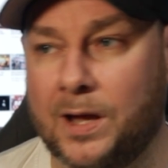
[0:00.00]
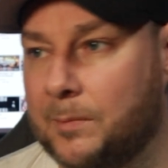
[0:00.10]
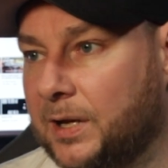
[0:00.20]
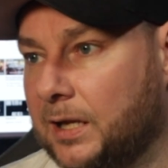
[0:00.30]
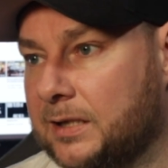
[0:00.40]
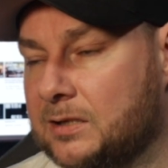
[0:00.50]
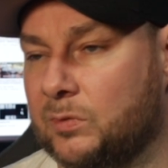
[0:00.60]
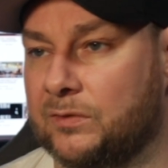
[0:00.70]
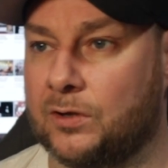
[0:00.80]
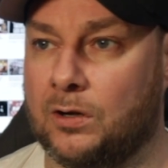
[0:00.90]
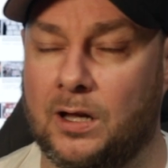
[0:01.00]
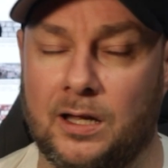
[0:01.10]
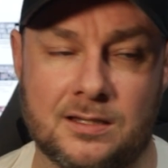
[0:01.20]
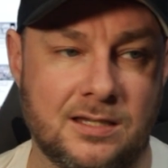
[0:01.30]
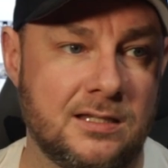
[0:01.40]
wet palettes, we've got
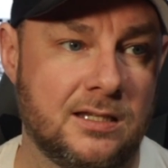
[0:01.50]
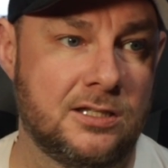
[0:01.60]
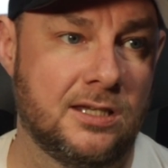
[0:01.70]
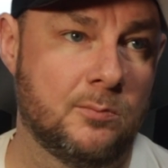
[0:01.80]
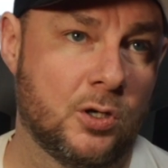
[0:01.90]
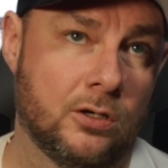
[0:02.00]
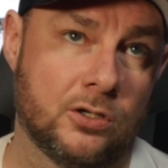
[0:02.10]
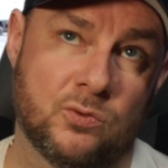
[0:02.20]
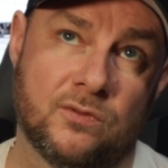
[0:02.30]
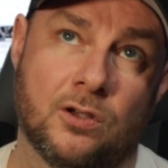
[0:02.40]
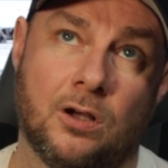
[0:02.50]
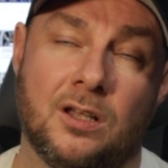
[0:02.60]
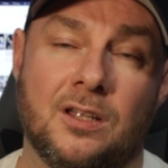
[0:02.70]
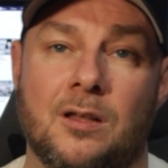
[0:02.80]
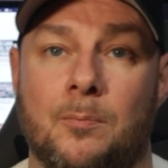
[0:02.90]
TTG merch, we've
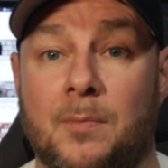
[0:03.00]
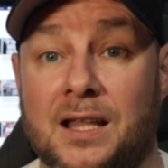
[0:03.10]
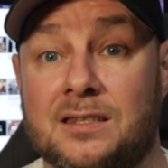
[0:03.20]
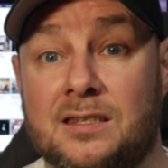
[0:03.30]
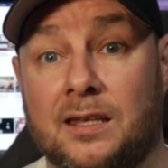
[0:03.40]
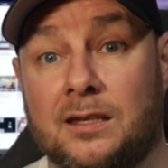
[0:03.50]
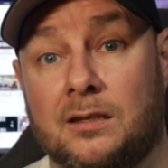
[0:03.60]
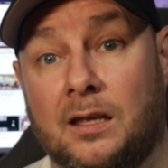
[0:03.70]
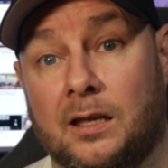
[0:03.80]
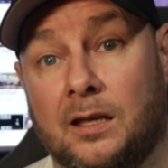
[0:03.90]
got Mantic